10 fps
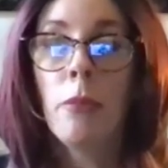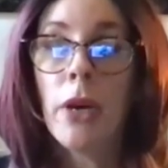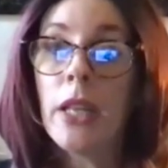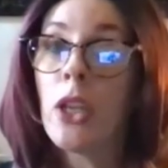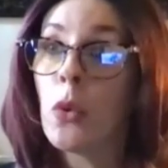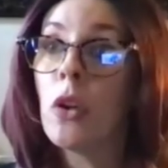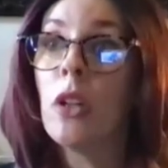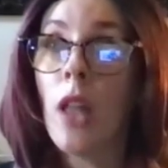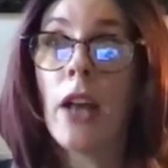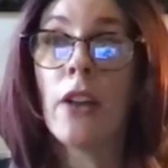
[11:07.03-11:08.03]
But there were a
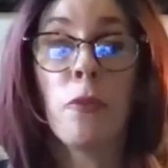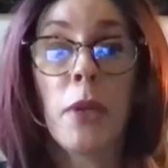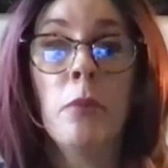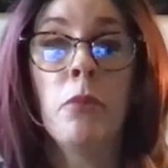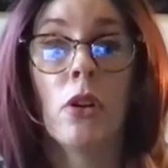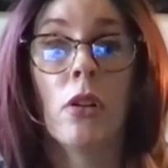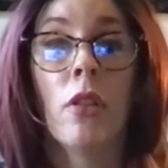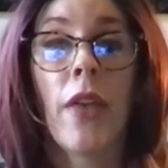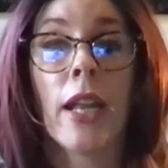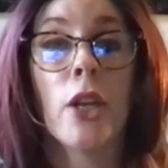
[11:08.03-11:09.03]
lot of
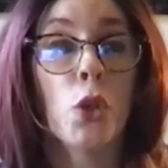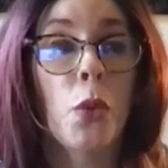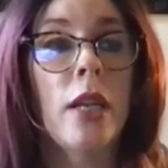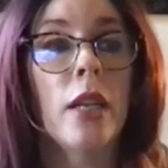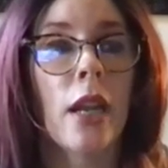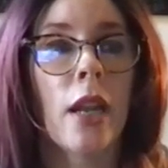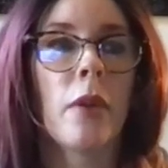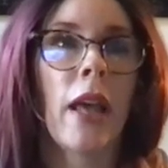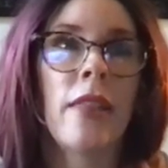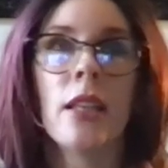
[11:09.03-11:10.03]
people that had tweeted. And
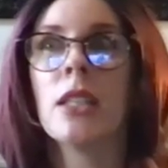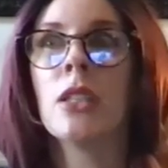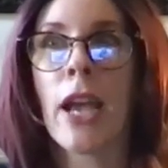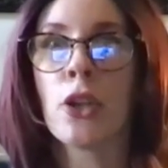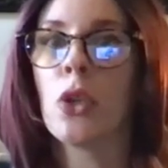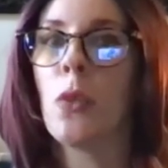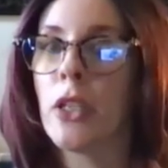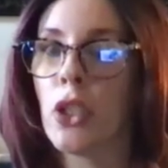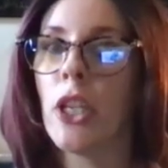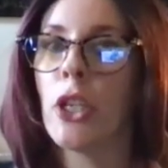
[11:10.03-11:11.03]
I, I think this actually
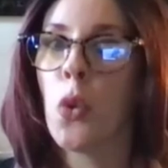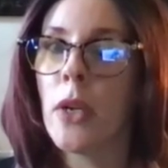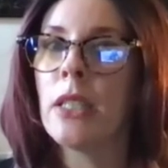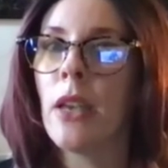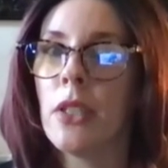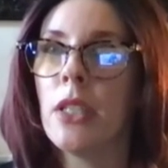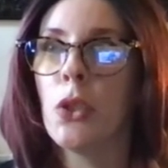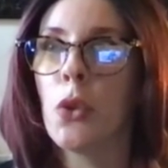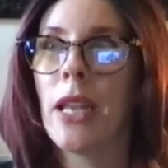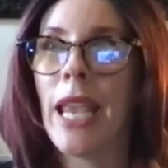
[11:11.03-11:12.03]
went to like
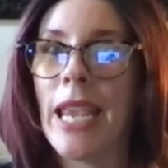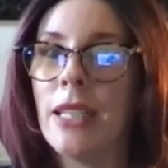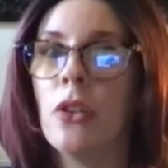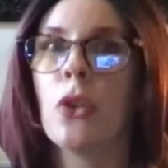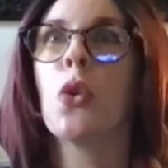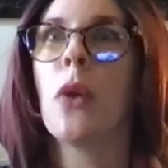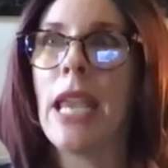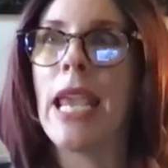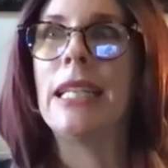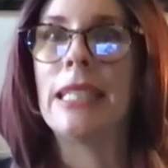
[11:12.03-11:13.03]
2017, 28, no,
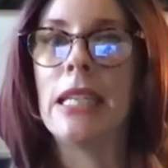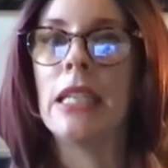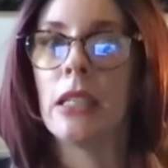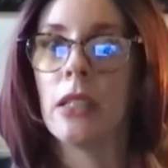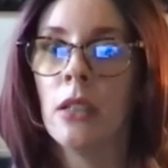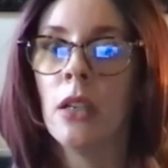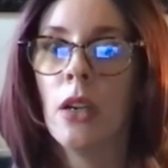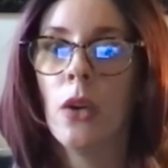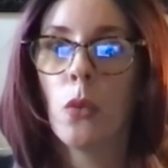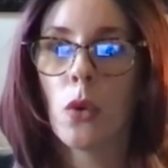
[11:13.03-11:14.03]
2018
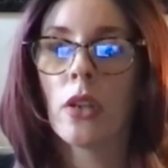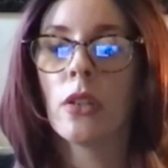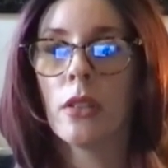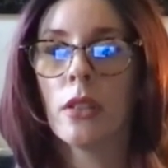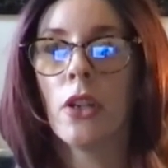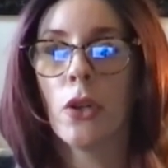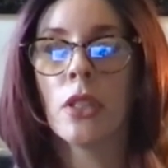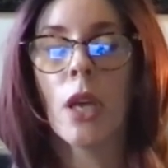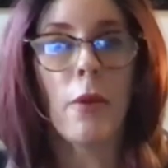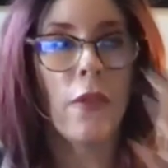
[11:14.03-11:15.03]
were, you know,
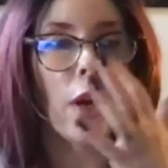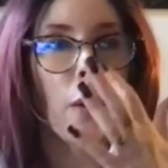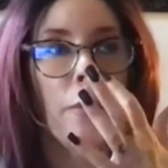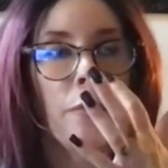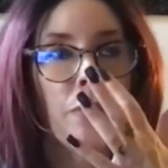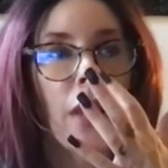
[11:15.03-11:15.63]
some of them.